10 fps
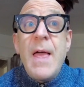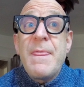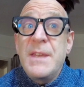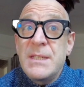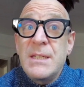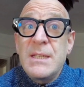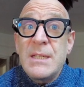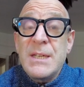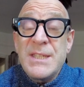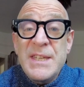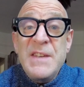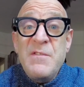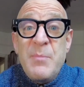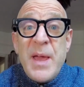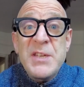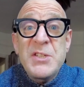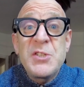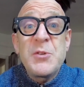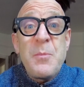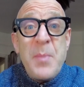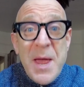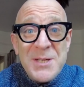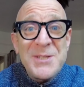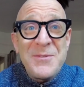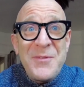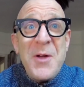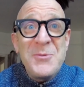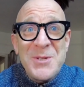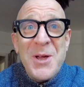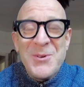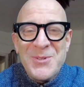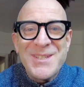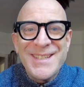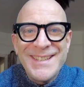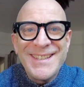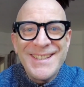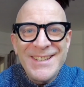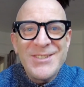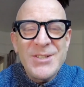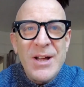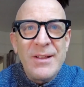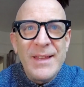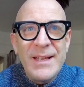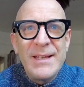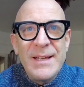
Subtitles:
This is Steve Best Photos. Good title, that.